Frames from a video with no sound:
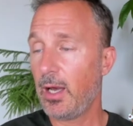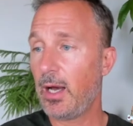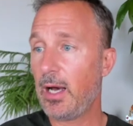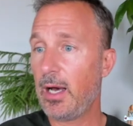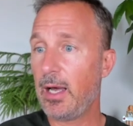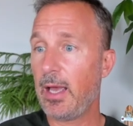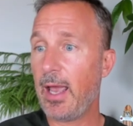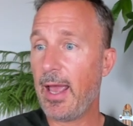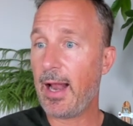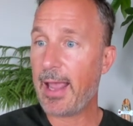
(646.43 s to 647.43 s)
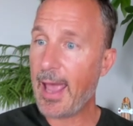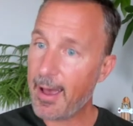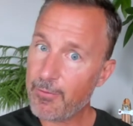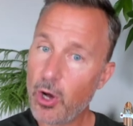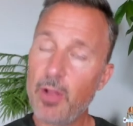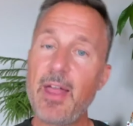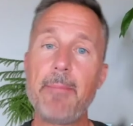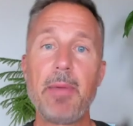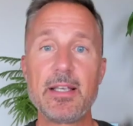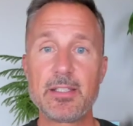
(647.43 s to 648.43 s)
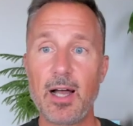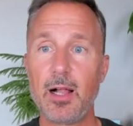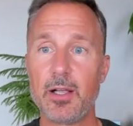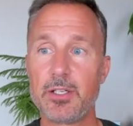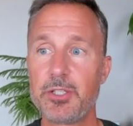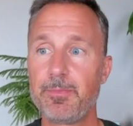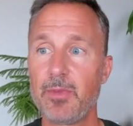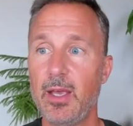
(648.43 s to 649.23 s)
and I have all that base knowledge,